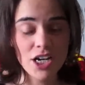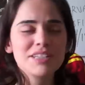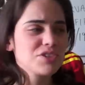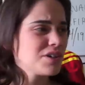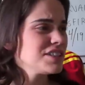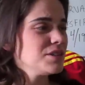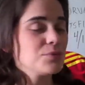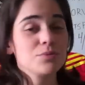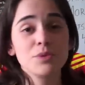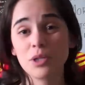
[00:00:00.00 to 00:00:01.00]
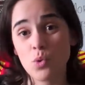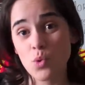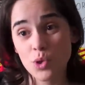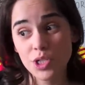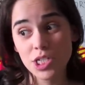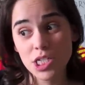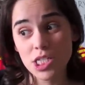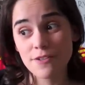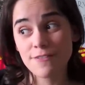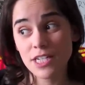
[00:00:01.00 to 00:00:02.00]
So I was gonna record
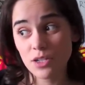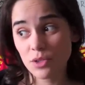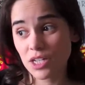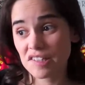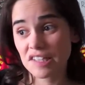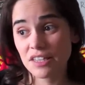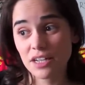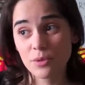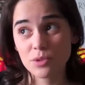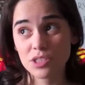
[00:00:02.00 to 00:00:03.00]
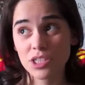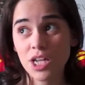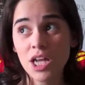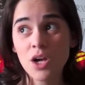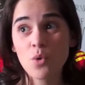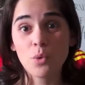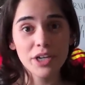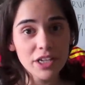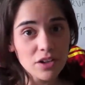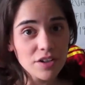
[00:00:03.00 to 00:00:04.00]
the video that I said that I was
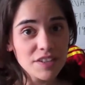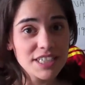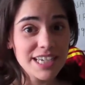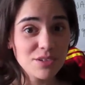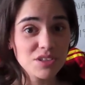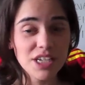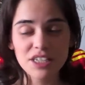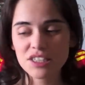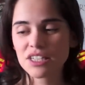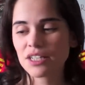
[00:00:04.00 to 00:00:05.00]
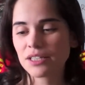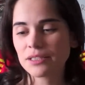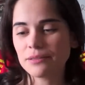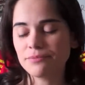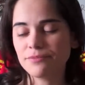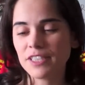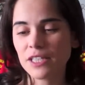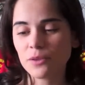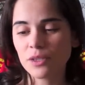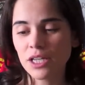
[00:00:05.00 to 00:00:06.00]
working on, the Deus Ex um,
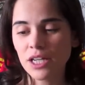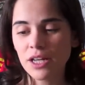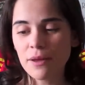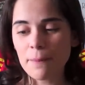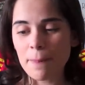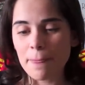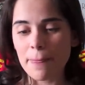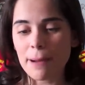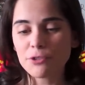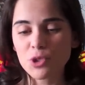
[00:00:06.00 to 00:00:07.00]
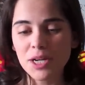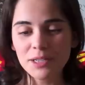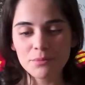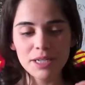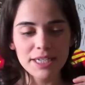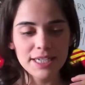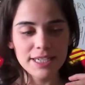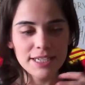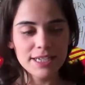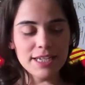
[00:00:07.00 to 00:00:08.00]
video. I'm trying to make
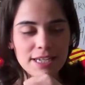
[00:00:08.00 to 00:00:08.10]
it.